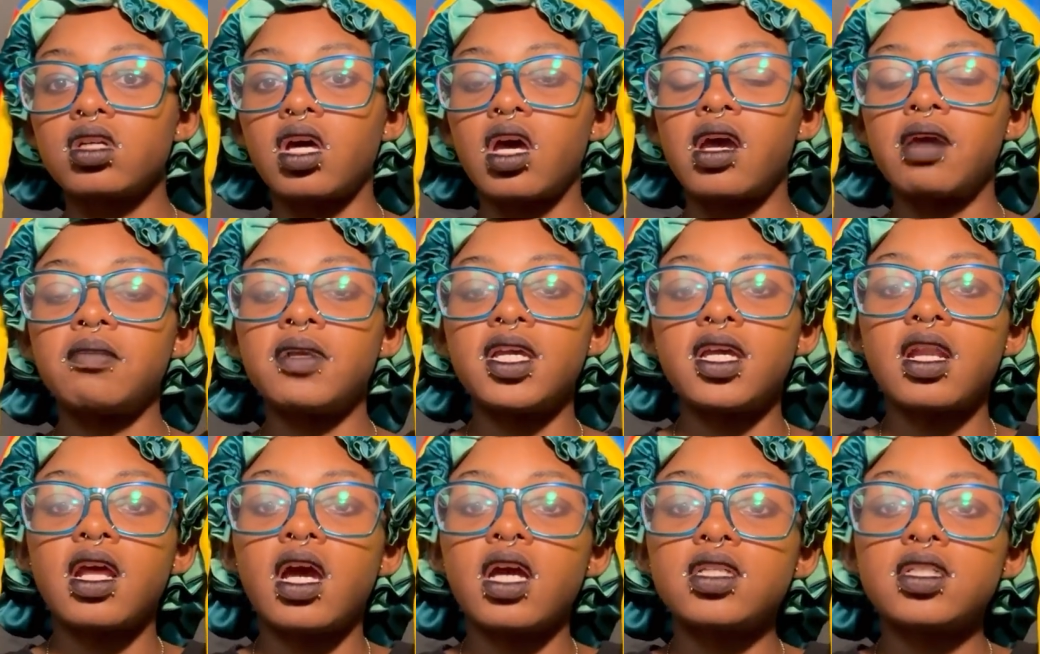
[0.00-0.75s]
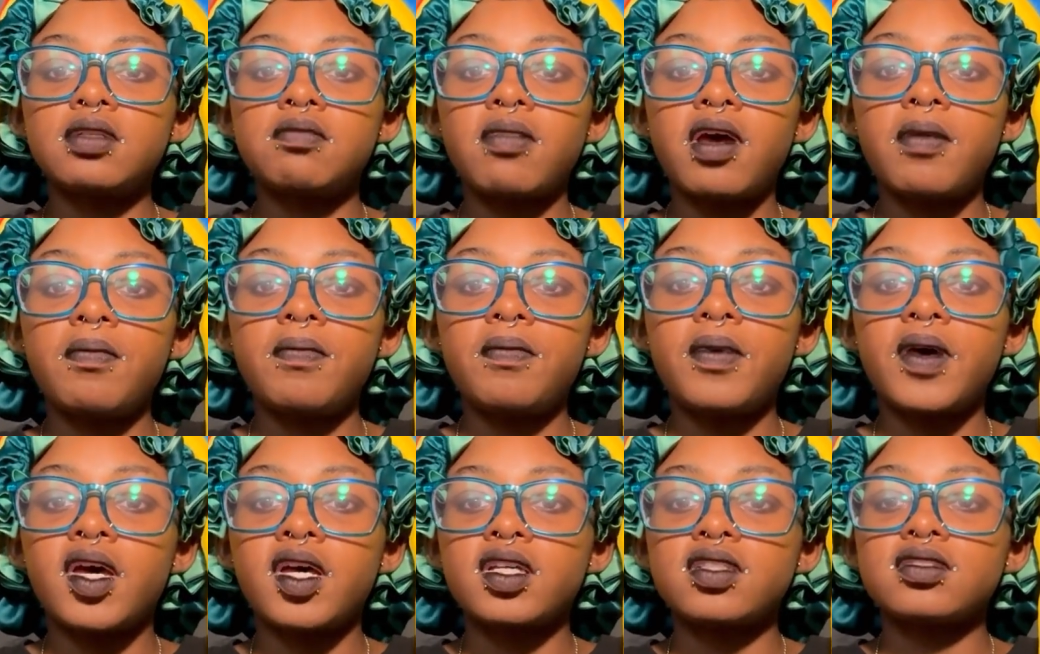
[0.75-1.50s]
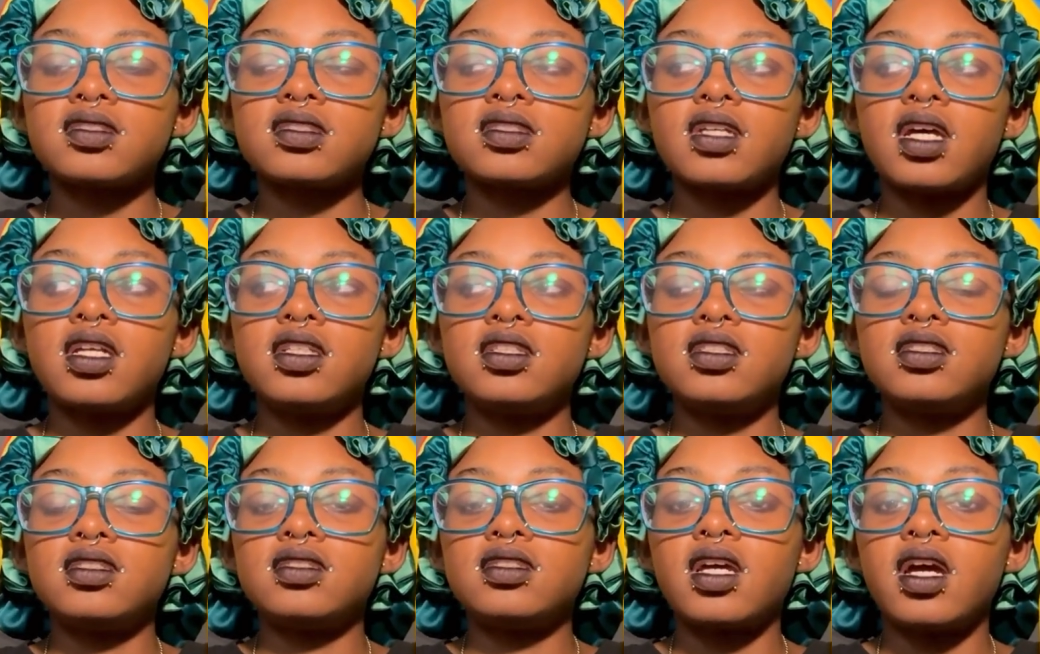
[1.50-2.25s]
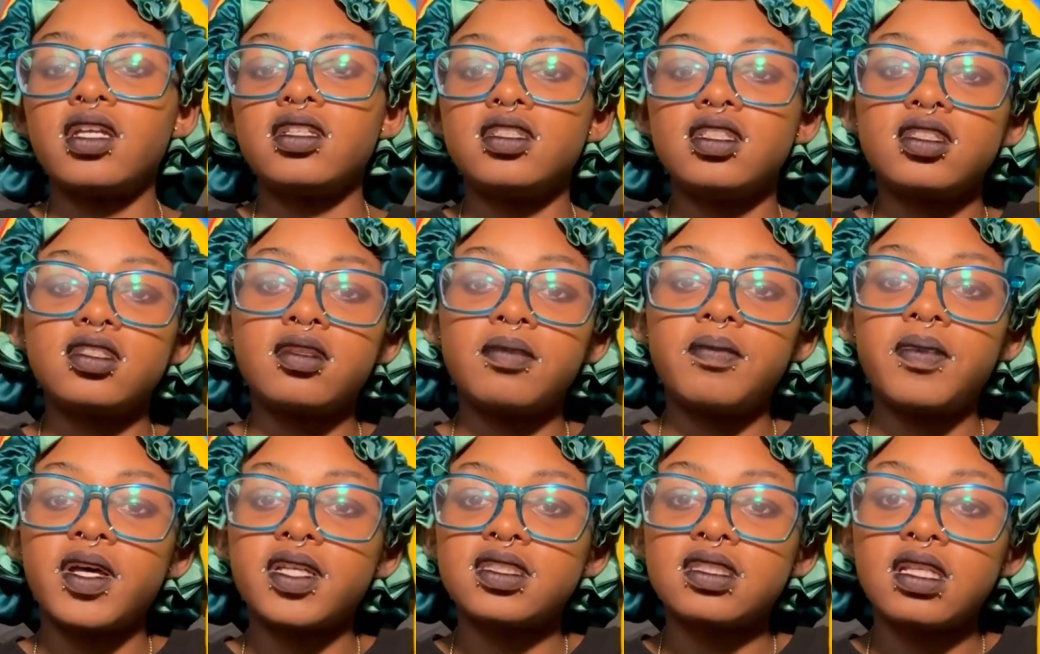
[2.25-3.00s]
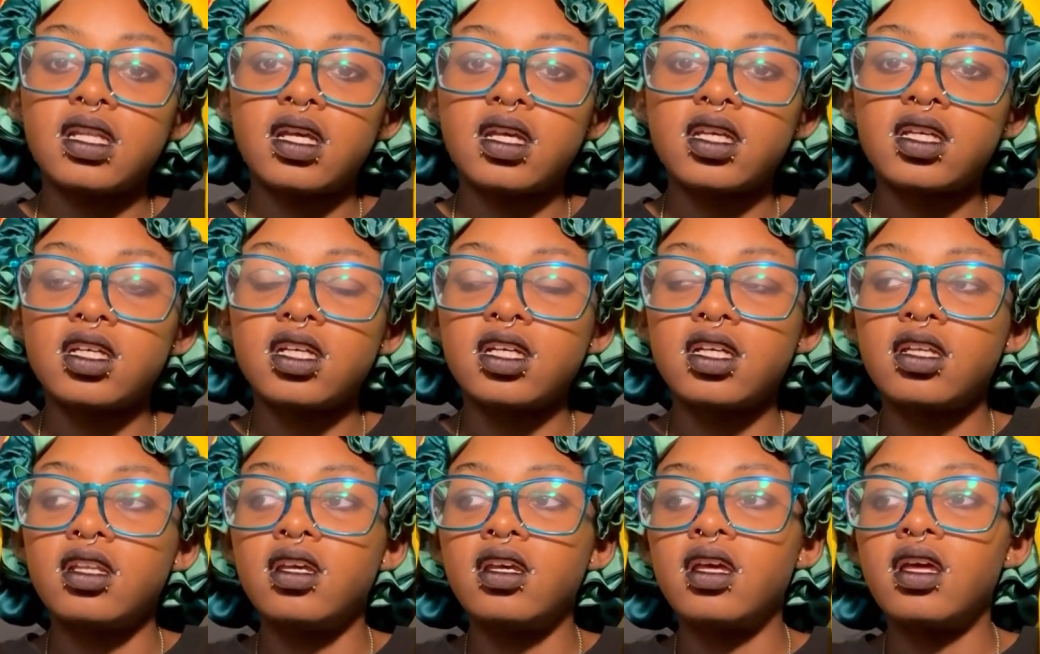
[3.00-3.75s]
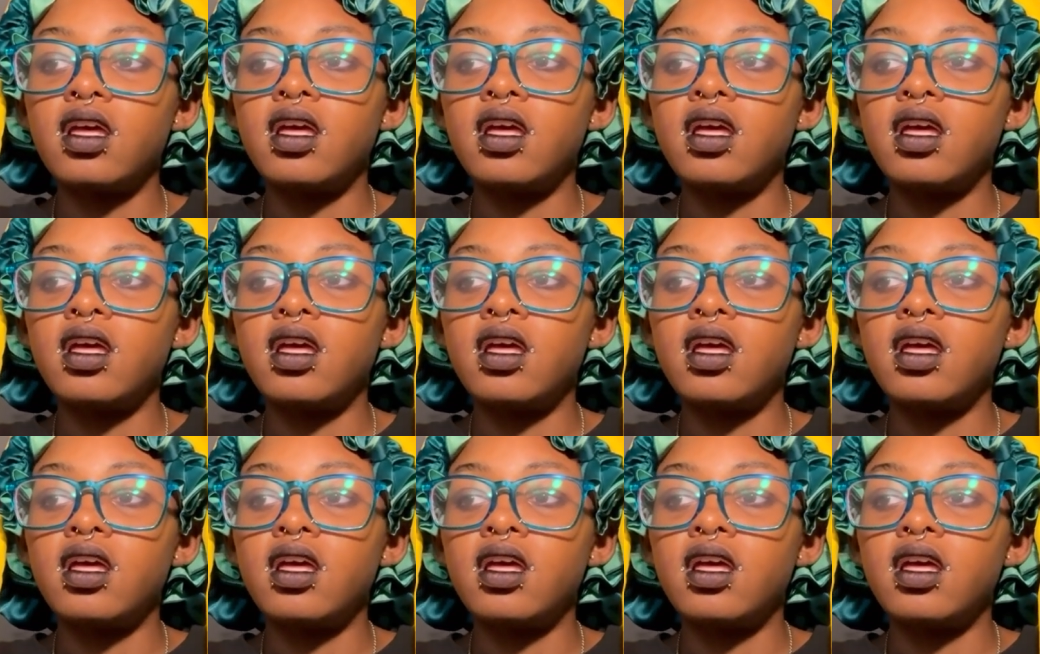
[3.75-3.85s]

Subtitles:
I mean, I did my best. I did the best that I could.